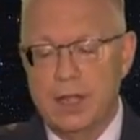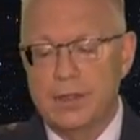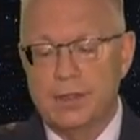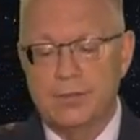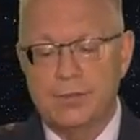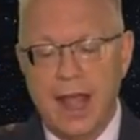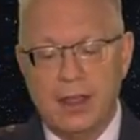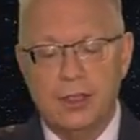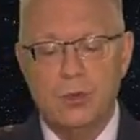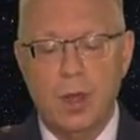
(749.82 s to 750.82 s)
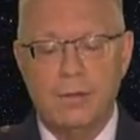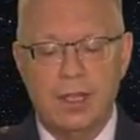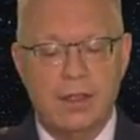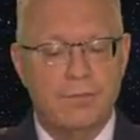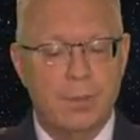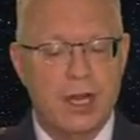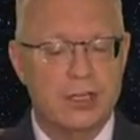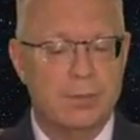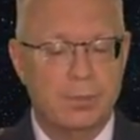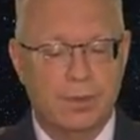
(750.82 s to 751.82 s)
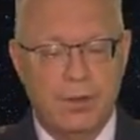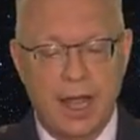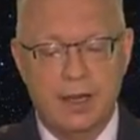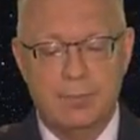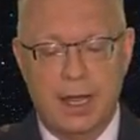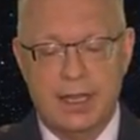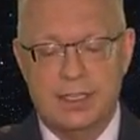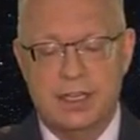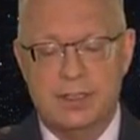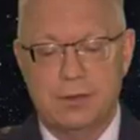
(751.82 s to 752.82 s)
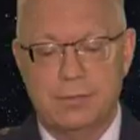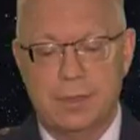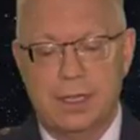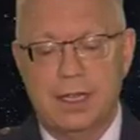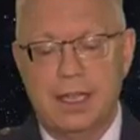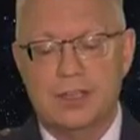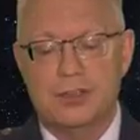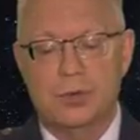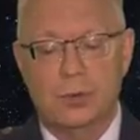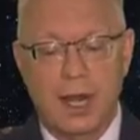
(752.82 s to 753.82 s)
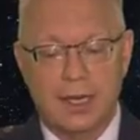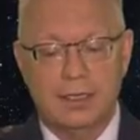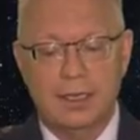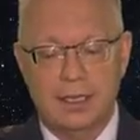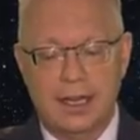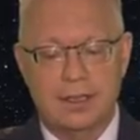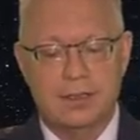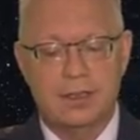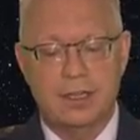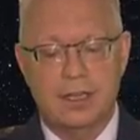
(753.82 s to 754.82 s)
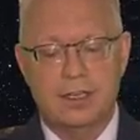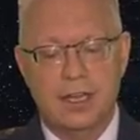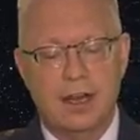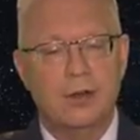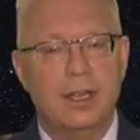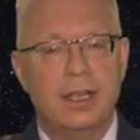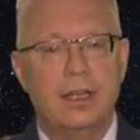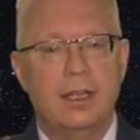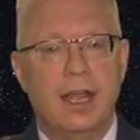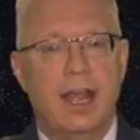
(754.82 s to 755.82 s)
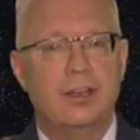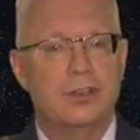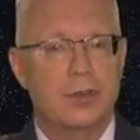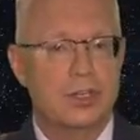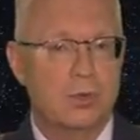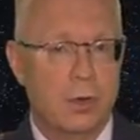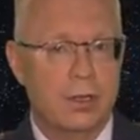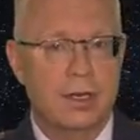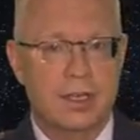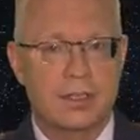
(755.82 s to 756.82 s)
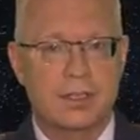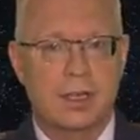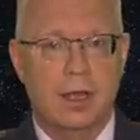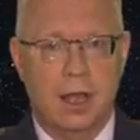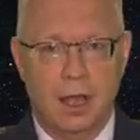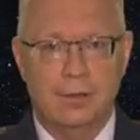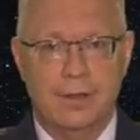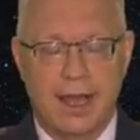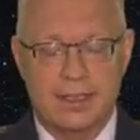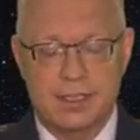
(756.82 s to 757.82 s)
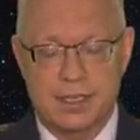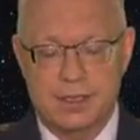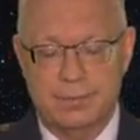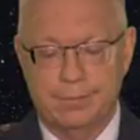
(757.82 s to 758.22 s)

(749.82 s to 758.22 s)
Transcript: The value of the information provided by a system is directly linked to the integrity and trustworthiness of that system.